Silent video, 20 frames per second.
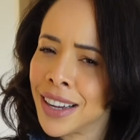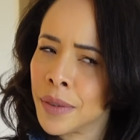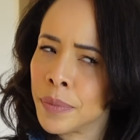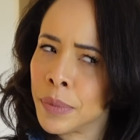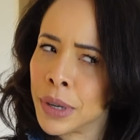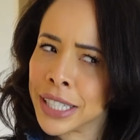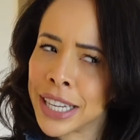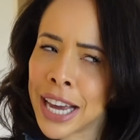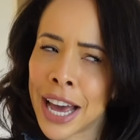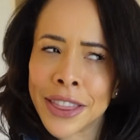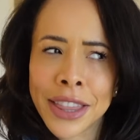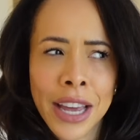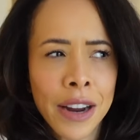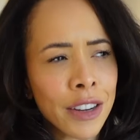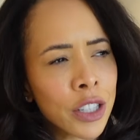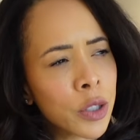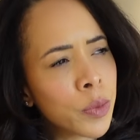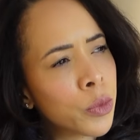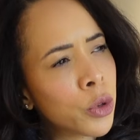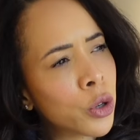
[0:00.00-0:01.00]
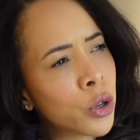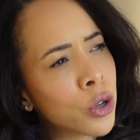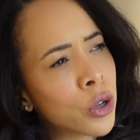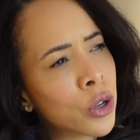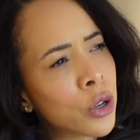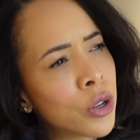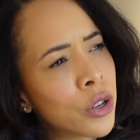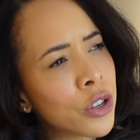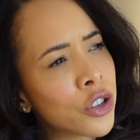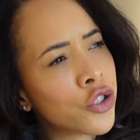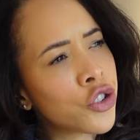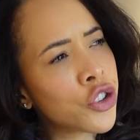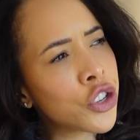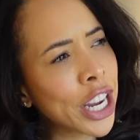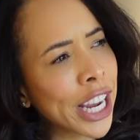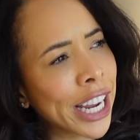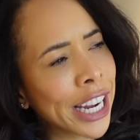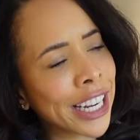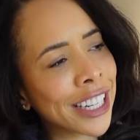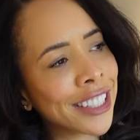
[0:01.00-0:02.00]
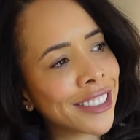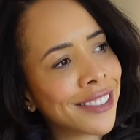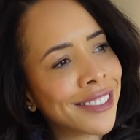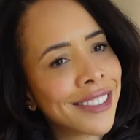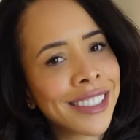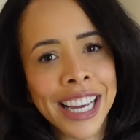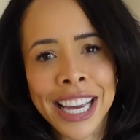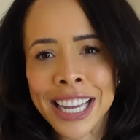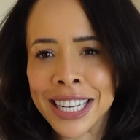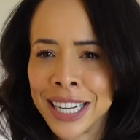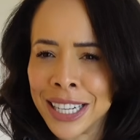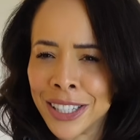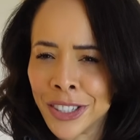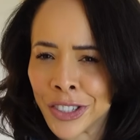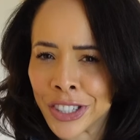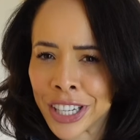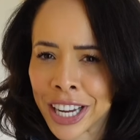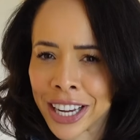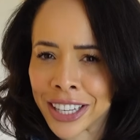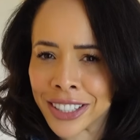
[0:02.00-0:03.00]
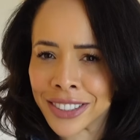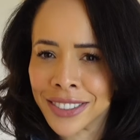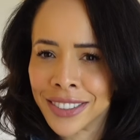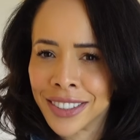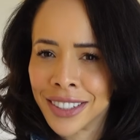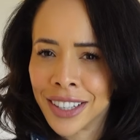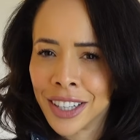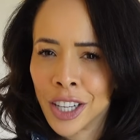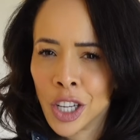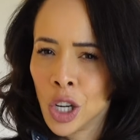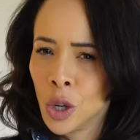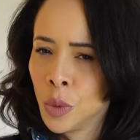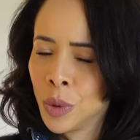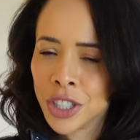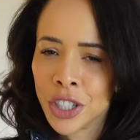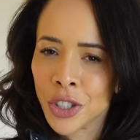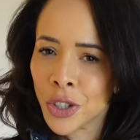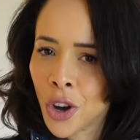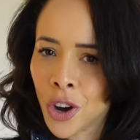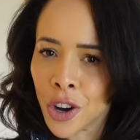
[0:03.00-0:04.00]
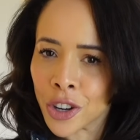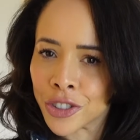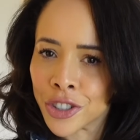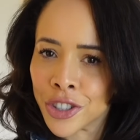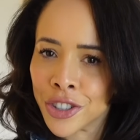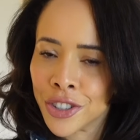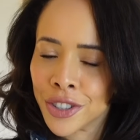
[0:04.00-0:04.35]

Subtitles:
but yet there is more jean in this jean, which is odd.